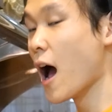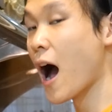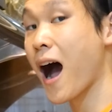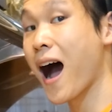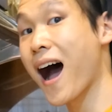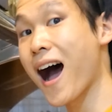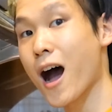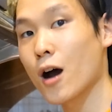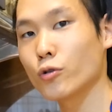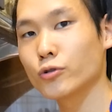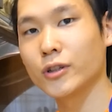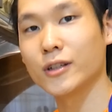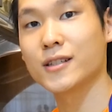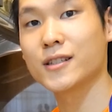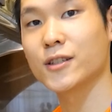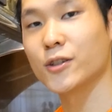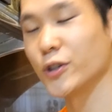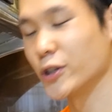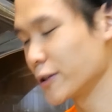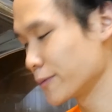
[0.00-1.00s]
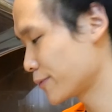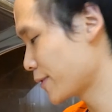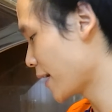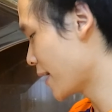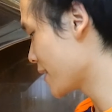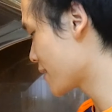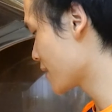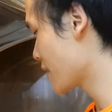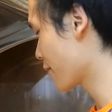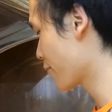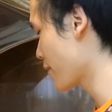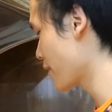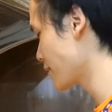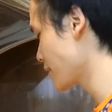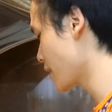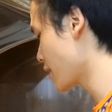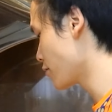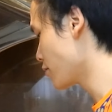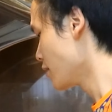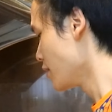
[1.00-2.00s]
how the syrup tastes like right
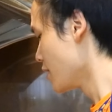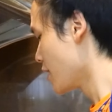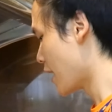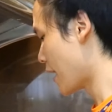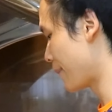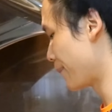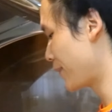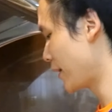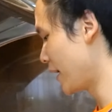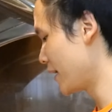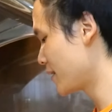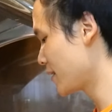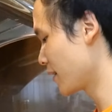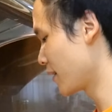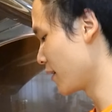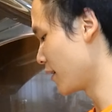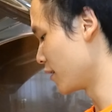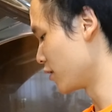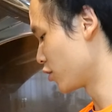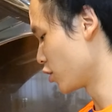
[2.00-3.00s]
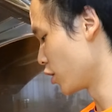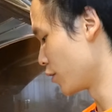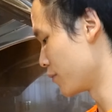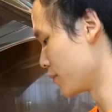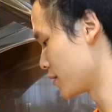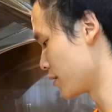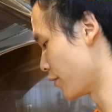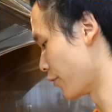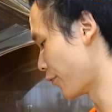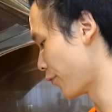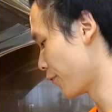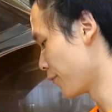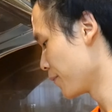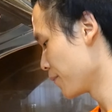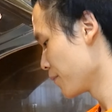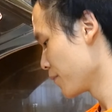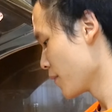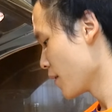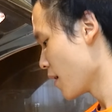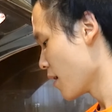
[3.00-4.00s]
now. I'm tasting it in terms of
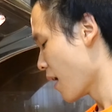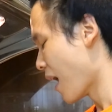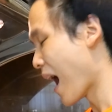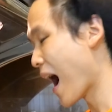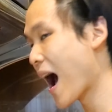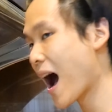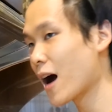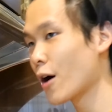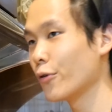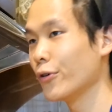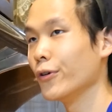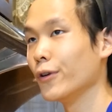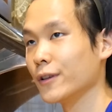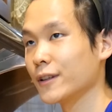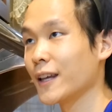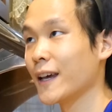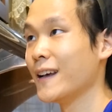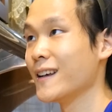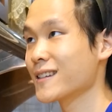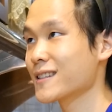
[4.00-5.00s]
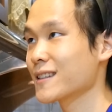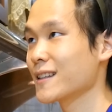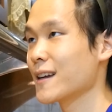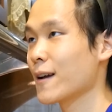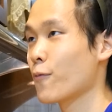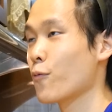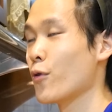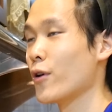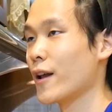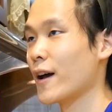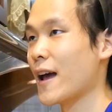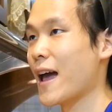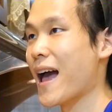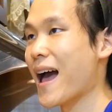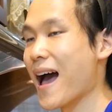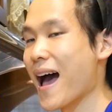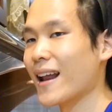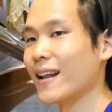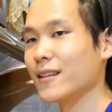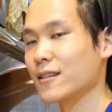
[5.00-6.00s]
how it'll taste like when I
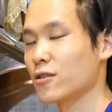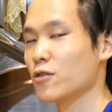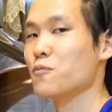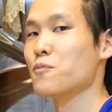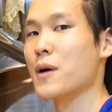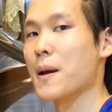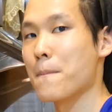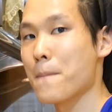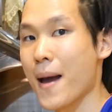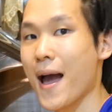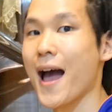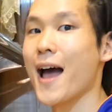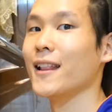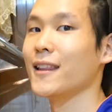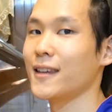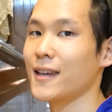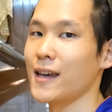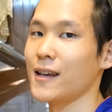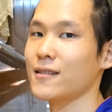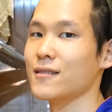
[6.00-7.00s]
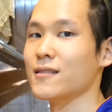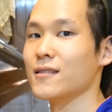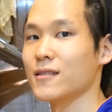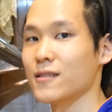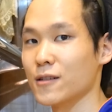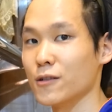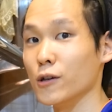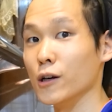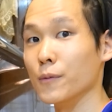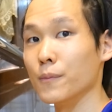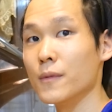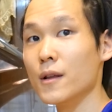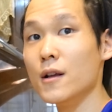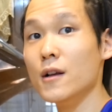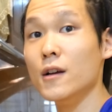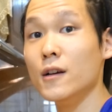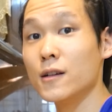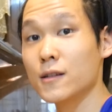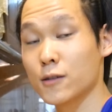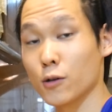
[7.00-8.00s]
add it to my pancake and syrup.
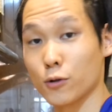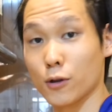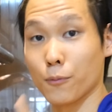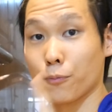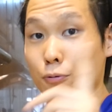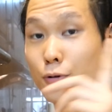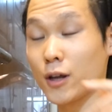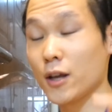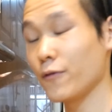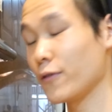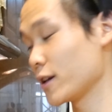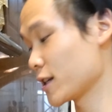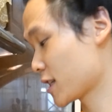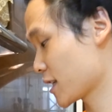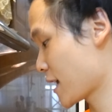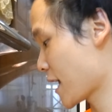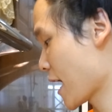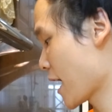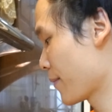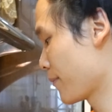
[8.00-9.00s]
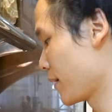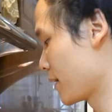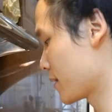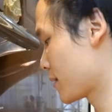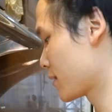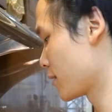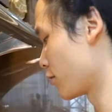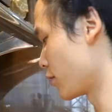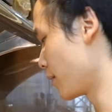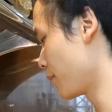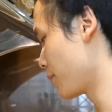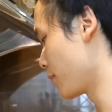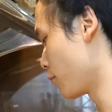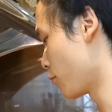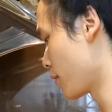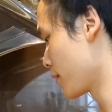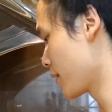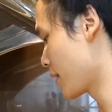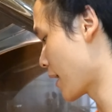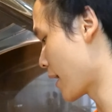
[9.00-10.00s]
So the previous Khian-Made syrup, the
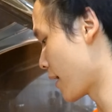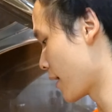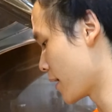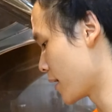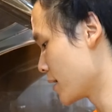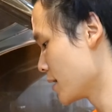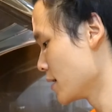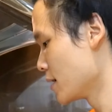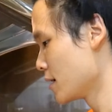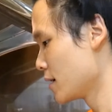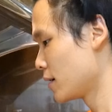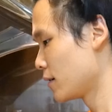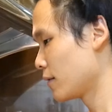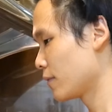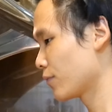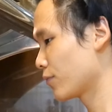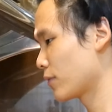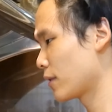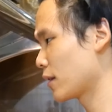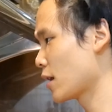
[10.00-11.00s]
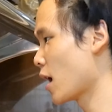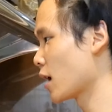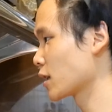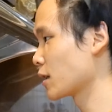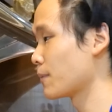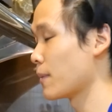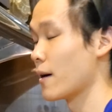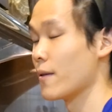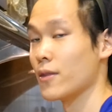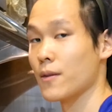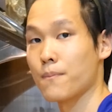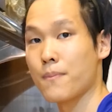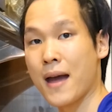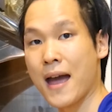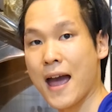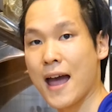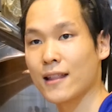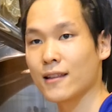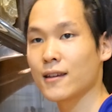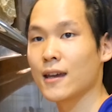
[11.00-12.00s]
one that I talked about in the
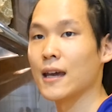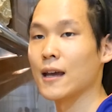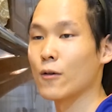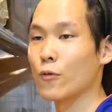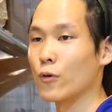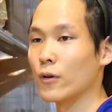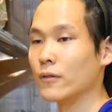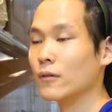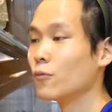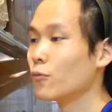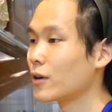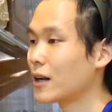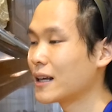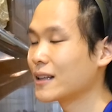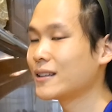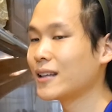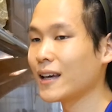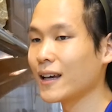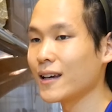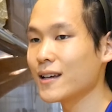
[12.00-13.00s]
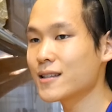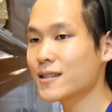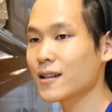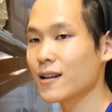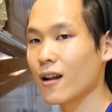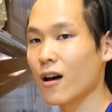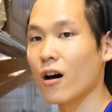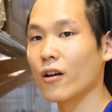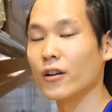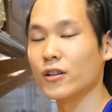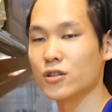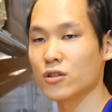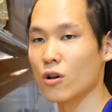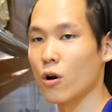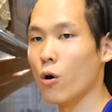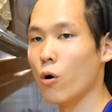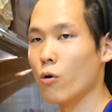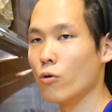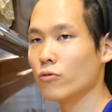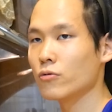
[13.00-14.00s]
pancake one, when I tasted it on its
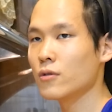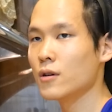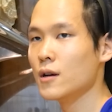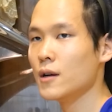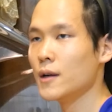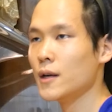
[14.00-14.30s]
own,